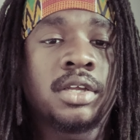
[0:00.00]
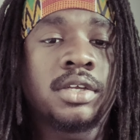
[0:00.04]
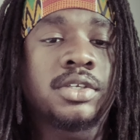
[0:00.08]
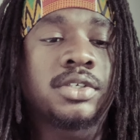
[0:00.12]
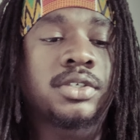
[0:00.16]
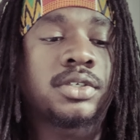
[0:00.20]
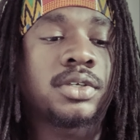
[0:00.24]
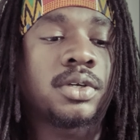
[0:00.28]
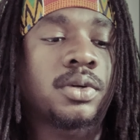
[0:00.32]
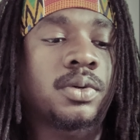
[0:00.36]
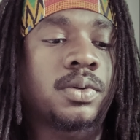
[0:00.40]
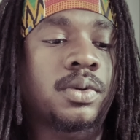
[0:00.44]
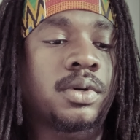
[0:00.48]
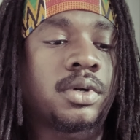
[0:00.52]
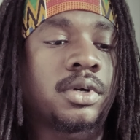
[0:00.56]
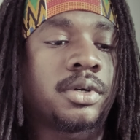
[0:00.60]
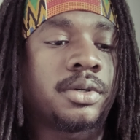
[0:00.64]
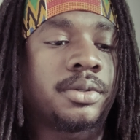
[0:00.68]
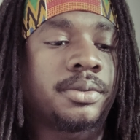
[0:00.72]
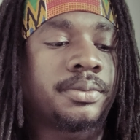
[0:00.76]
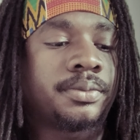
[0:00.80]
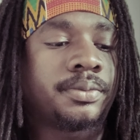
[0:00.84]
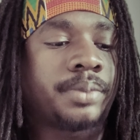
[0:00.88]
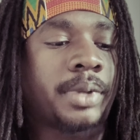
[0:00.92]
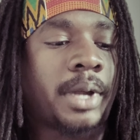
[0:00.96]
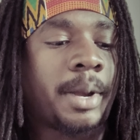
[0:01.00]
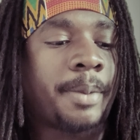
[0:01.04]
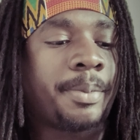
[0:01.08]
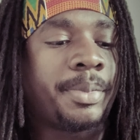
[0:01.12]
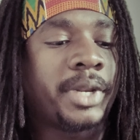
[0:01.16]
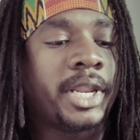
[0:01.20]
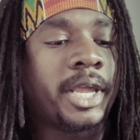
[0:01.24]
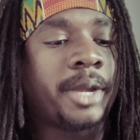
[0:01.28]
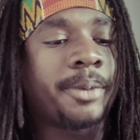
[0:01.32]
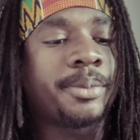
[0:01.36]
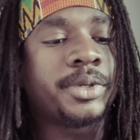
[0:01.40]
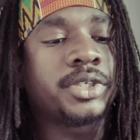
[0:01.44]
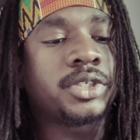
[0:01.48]
So Papa
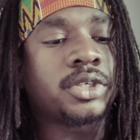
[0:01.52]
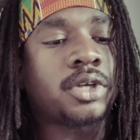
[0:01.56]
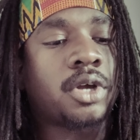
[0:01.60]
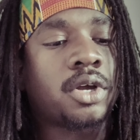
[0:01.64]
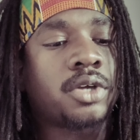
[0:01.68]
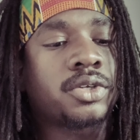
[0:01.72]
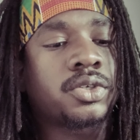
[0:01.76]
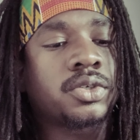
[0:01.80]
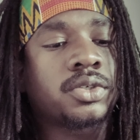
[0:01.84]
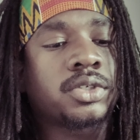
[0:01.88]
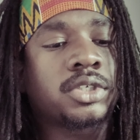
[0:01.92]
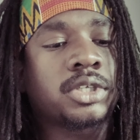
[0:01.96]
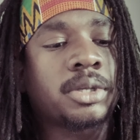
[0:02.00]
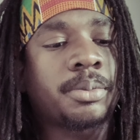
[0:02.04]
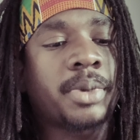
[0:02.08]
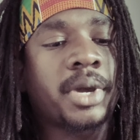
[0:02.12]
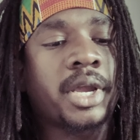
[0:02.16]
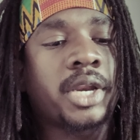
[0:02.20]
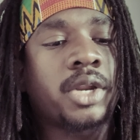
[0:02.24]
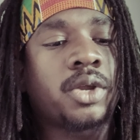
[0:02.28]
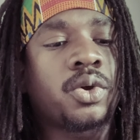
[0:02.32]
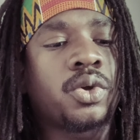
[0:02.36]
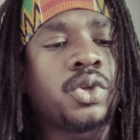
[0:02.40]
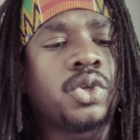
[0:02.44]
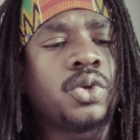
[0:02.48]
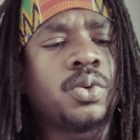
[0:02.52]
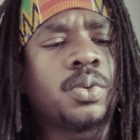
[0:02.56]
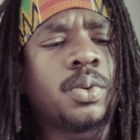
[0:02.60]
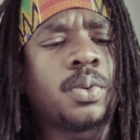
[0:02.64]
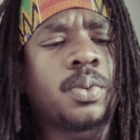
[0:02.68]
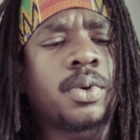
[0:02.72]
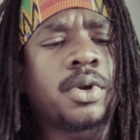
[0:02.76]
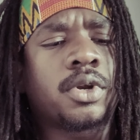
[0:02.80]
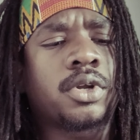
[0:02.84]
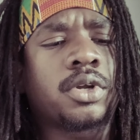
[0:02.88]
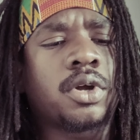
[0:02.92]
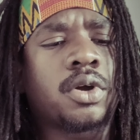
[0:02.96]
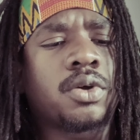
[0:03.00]
Legba is also somebody who you would
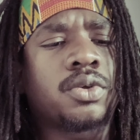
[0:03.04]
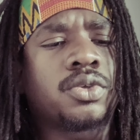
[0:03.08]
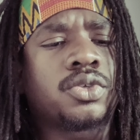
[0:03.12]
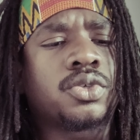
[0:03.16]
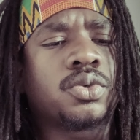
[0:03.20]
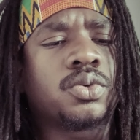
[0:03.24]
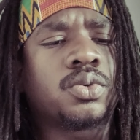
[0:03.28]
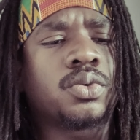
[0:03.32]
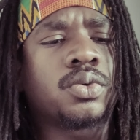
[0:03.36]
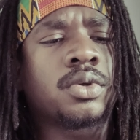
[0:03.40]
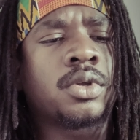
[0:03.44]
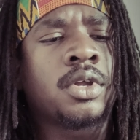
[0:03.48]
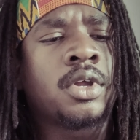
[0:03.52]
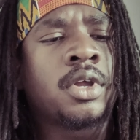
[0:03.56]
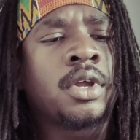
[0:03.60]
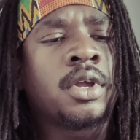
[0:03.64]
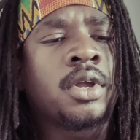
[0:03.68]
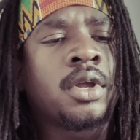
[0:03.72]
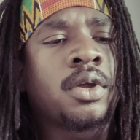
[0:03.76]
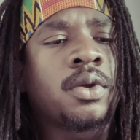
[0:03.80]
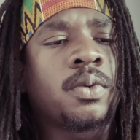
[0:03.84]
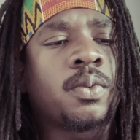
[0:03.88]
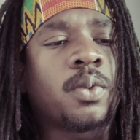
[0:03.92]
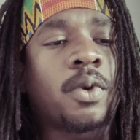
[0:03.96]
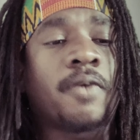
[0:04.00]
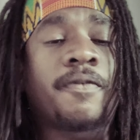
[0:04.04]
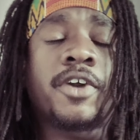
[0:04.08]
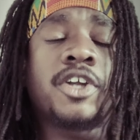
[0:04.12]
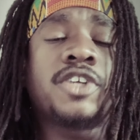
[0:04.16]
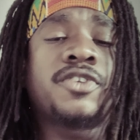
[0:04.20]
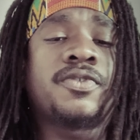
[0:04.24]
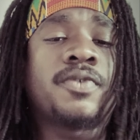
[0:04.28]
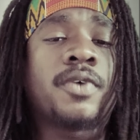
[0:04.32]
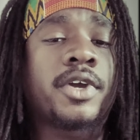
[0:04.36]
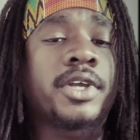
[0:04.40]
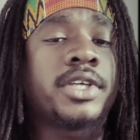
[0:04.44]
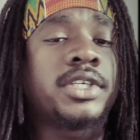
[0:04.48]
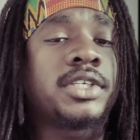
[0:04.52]
want to go to. Well,
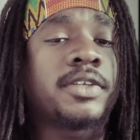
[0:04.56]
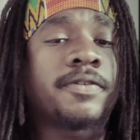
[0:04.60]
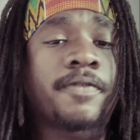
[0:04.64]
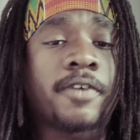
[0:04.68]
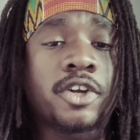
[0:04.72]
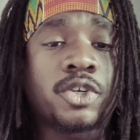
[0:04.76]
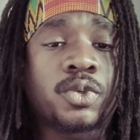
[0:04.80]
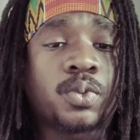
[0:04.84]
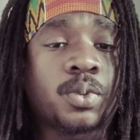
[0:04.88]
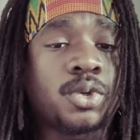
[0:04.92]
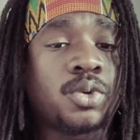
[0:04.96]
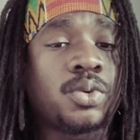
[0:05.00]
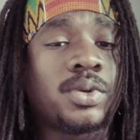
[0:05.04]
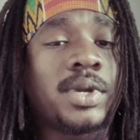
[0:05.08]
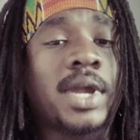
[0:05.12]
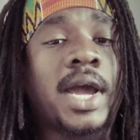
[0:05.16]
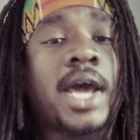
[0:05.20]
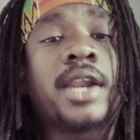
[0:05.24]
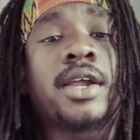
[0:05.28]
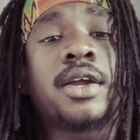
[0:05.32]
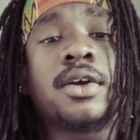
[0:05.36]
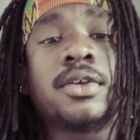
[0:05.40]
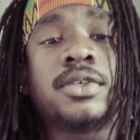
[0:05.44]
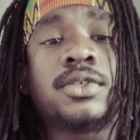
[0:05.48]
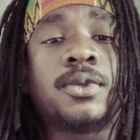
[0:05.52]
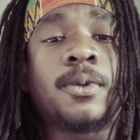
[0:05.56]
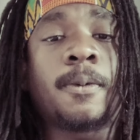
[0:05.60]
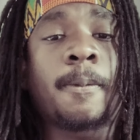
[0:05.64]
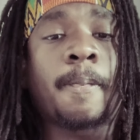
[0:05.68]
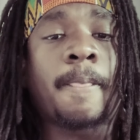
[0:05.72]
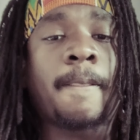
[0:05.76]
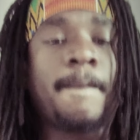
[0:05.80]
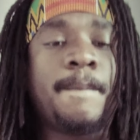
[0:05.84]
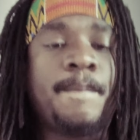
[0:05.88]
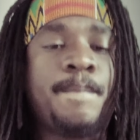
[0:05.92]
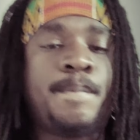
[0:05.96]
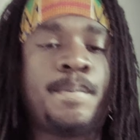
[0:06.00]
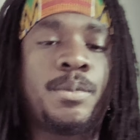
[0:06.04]
first of all, he's the first one you gotta go to
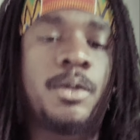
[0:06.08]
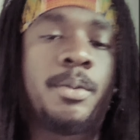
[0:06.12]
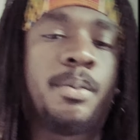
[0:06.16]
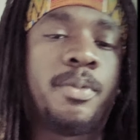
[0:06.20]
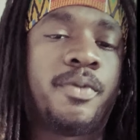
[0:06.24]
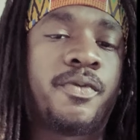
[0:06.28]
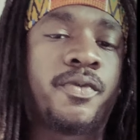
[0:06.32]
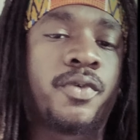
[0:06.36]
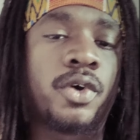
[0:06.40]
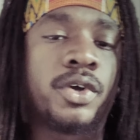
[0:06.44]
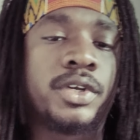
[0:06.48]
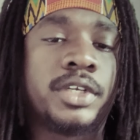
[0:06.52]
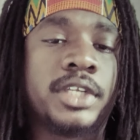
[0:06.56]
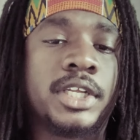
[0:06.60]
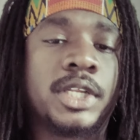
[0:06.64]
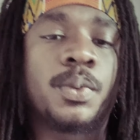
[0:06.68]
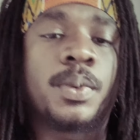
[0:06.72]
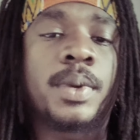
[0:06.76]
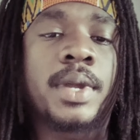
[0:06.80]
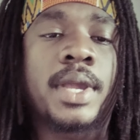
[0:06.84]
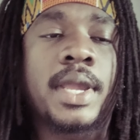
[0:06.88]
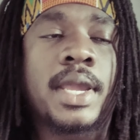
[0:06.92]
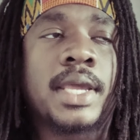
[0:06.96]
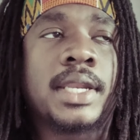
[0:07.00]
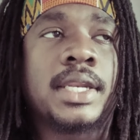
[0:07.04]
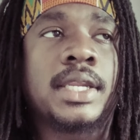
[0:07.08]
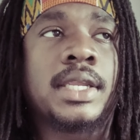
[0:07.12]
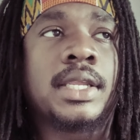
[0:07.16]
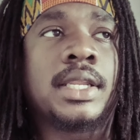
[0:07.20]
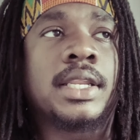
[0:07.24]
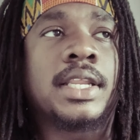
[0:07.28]
before dealing with any.